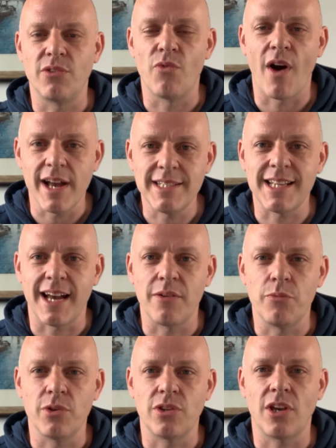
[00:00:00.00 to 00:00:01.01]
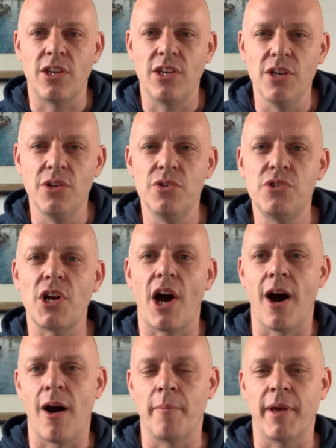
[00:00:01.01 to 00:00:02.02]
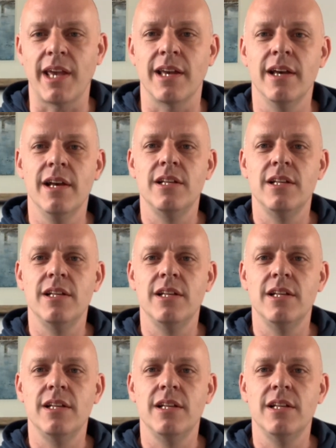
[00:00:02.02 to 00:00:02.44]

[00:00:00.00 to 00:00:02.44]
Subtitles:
rides out with a huge army